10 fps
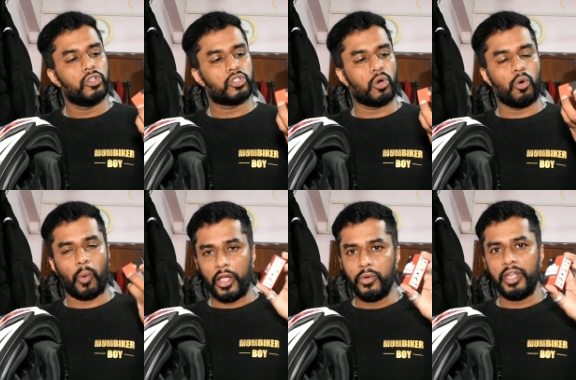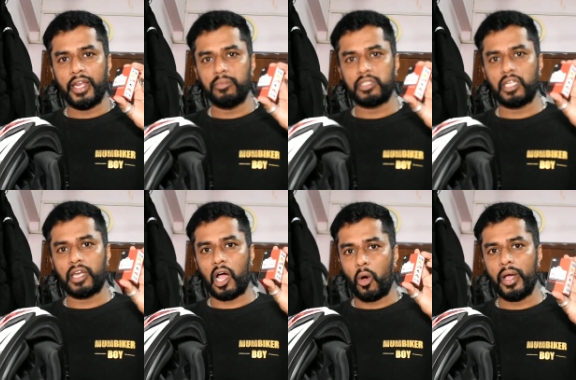So why you need M-Seal
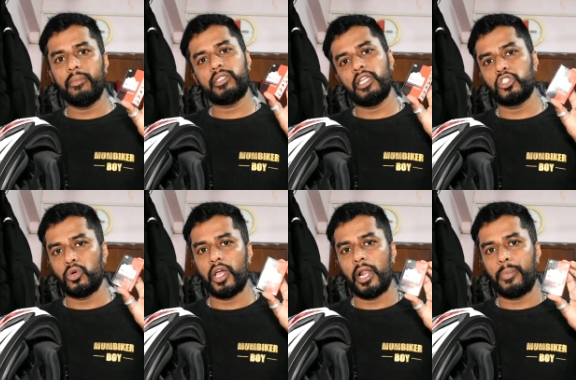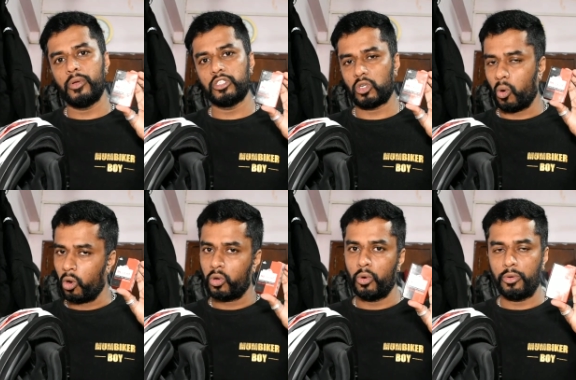and how M-Seal is going to help you is
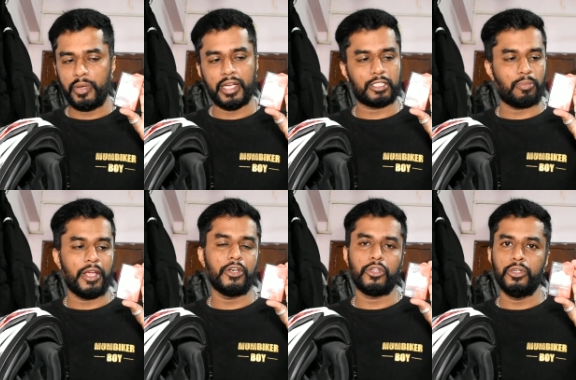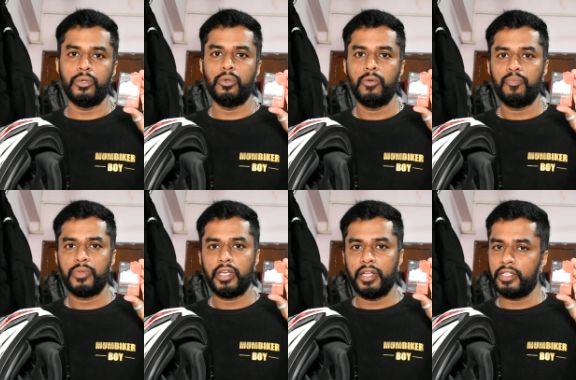all going to be explained to you
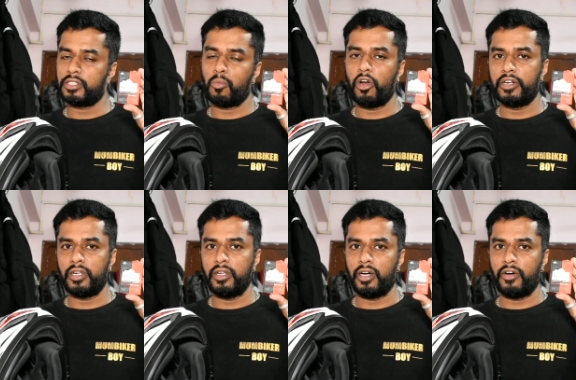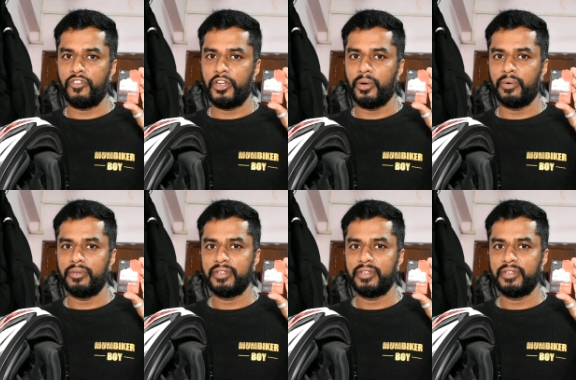in this small little video.